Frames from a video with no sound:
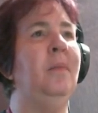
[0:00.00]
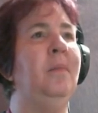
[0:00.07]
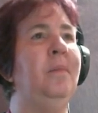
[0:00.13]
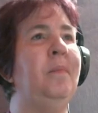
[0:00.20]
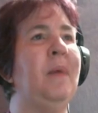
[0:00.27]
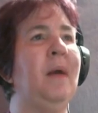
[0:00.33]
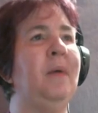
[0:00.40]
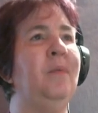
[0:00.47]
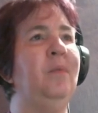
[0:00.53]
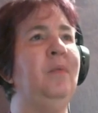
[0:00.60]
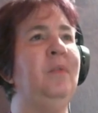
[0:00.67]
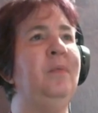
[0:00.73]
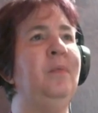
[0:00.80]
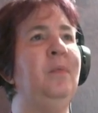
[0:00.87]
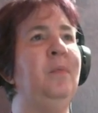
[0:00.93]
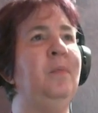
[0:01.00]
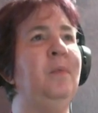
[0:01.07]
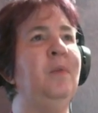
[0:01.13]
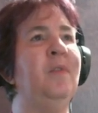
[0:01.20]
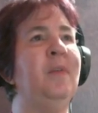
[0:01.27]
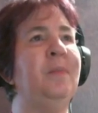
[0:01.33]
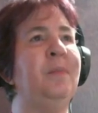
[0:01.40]
back.
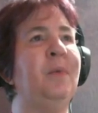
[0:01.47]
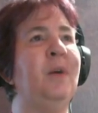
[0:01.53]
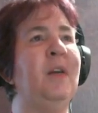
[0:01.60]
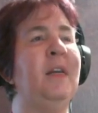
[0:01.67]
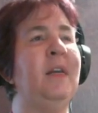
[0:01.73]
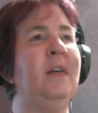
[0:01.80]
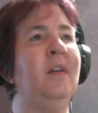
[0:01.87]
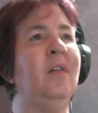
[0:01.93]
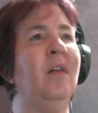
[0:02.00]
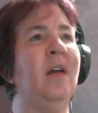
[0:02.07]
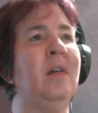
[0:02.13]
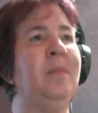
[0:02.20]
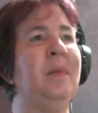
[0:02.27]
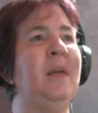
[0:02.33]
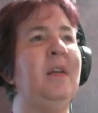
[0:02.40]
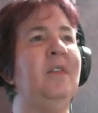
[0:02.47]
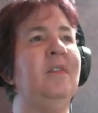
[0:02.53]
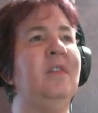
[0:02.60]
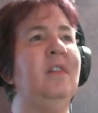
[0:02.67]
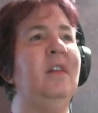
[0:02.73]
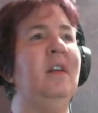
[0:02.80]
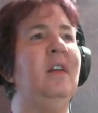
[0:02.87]
Move it, put the incorrect piece
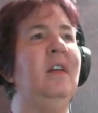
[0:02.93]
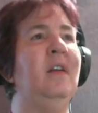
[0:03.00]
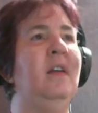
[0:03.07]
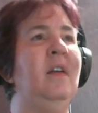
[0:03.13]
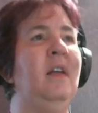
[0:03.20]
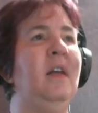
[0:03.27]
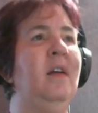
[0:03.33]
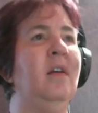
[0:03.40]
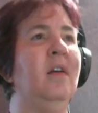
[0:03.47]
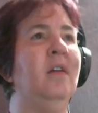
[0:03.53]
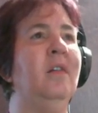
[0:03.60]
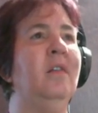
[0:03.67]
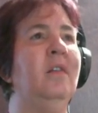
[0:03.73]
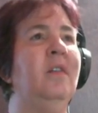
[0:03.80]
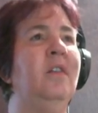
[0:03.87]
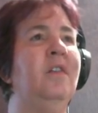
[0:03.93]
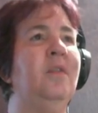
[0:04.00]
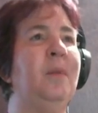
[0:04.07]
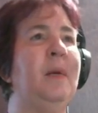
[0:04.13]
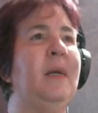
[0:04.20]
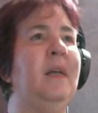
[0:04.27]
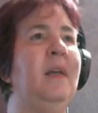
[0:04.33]
here so
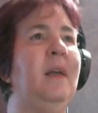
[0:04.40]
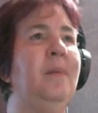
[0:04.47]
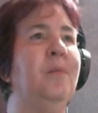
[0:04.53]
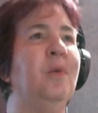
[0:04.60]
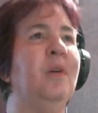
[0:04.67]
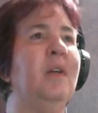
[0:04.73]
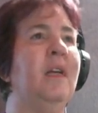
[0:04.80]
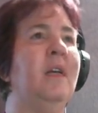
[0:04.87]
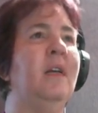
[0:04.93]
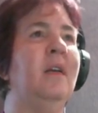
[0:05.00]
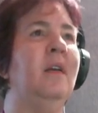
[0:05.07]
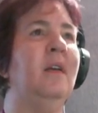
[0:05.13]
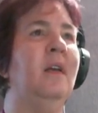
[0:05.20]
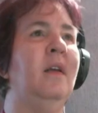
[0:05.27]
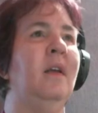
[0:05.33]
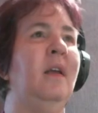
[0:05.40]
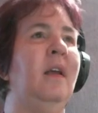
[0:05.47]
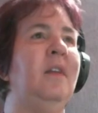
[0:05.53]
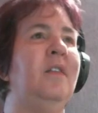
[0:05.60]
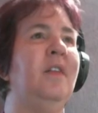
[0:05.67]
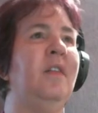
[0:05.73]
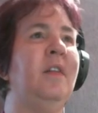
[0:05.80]
we can keep working
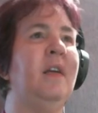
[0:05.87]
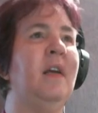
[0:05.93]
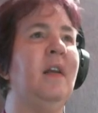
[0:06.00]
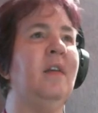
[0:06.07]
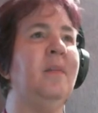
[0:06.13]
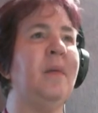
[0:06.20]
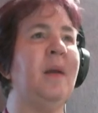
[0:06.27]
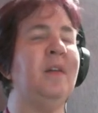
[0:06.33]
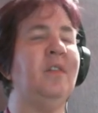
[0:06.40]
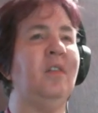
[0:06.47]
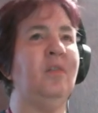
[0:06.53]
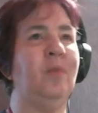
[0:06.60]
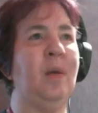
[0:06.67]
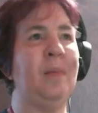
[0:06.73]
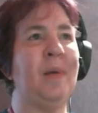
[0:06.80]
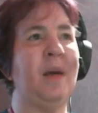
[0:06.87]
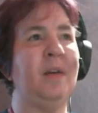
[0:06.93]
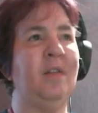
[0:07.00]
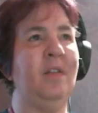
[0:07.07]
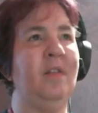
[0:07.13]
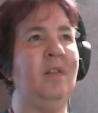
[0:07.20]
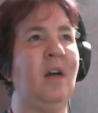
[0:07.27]
until the yellow makes its way back to
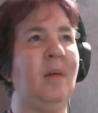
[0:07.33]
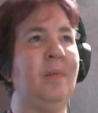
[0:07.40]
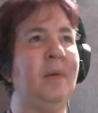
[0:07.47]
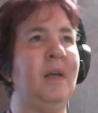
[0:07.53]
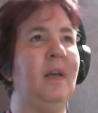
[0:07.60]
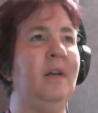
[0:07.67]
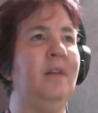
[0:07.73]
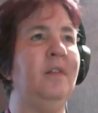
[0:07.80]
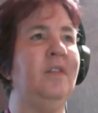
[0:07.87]
the top again.